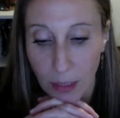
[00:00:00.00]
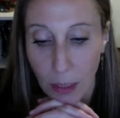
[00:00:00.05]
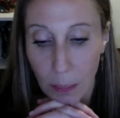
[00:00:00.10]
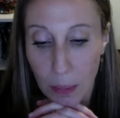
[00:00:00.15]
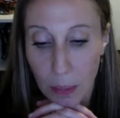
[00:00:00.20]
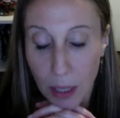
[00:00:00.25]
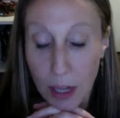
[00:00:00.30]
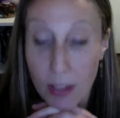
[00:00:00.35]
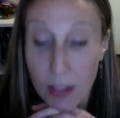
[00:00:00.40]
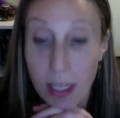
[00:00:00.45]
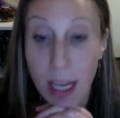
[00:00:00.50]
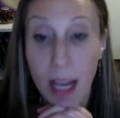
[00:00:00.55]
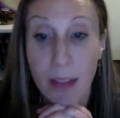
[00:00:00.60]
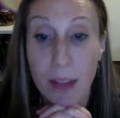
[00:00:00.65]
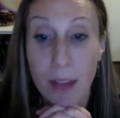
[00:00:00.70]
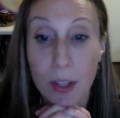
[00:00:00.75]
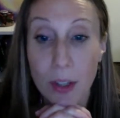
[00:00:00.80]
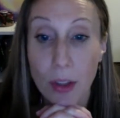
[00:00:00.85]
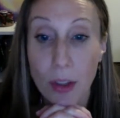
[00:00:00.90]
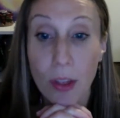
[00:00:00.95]
Because I had
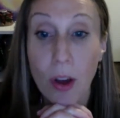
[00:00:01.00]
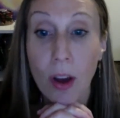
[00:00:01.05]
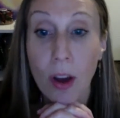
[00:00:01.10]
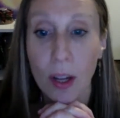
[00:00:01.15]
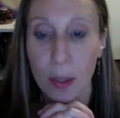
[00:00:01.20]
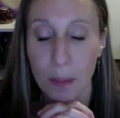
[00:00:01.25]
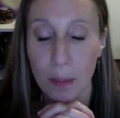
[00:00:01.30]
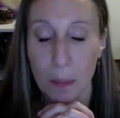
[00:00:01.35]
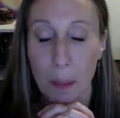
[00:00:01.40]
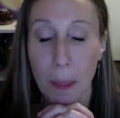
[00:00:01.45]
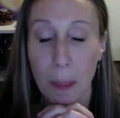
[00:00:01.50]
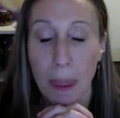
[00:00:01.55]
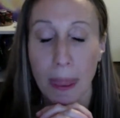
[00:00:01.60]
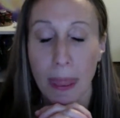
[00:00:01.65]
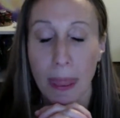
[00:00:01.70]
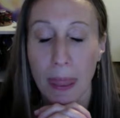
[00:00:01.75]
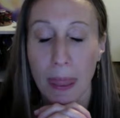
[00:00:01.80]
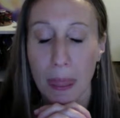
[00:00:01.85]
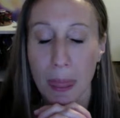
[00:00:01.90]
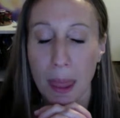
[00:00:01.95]
this thought
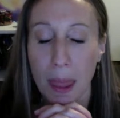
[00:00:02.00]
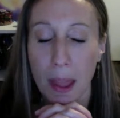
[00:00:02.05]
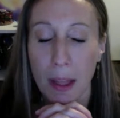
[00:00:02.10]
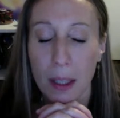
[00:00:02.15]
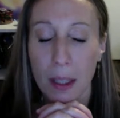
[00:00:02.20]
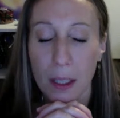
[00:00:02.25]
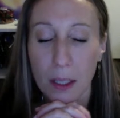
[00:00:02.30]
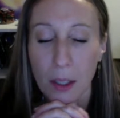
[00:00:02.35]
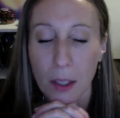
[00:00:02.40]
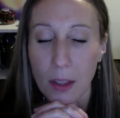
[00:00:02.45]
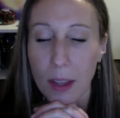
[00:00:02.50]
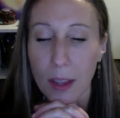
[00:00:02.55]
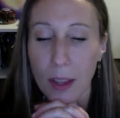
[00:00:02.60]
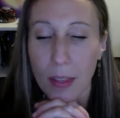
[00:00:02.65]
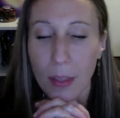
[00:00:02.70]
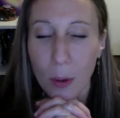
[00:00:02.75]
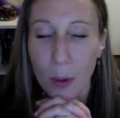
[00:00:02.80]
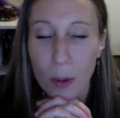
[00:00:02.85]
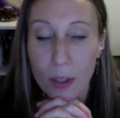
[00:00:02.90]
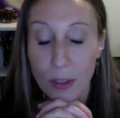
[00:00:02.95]
that
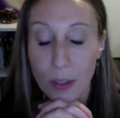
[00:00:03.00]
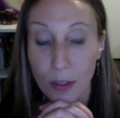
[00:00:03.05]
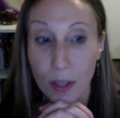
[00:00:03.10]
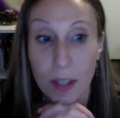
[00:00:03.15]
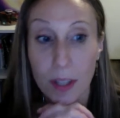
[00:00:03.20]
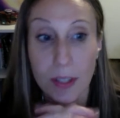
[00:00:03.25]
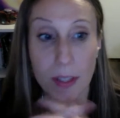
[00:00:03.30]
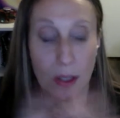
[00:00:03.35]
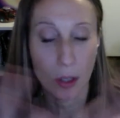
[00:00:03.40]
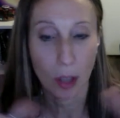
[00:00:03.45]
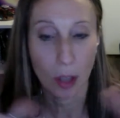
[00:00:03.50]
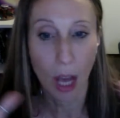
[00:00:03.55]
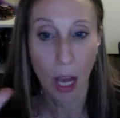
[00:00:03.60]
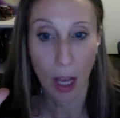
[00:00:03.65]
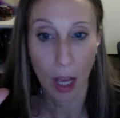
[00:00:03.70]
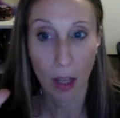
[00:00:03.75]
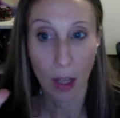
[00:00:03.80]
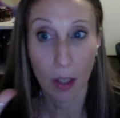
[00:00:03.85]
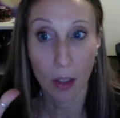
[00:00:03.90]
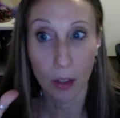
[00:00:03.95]
those of us
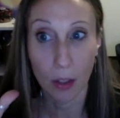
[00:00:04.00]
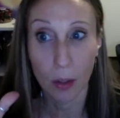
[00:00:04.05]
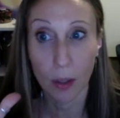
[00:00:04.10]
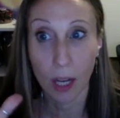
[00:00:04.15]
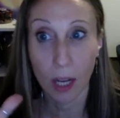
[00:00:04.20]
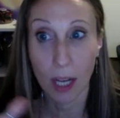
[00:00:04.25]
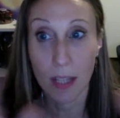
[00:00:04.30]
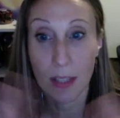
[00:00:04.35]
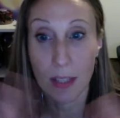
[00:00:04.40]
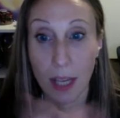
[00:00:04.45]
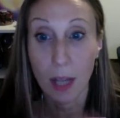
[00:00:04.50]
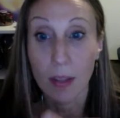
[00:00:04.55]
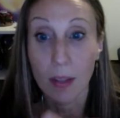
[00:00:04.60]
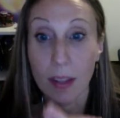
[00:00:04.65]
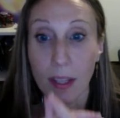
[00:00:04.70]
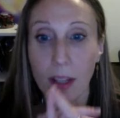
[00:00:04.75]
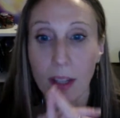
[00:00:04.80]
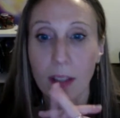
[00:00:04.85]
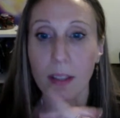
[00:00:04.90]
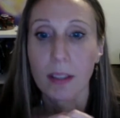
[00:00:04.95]
you guys out
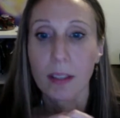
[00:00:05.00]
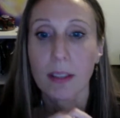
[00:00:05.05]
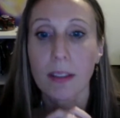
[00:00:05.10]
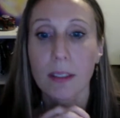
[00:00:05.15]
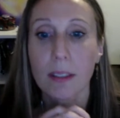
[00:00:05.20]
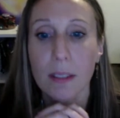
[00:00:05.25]
there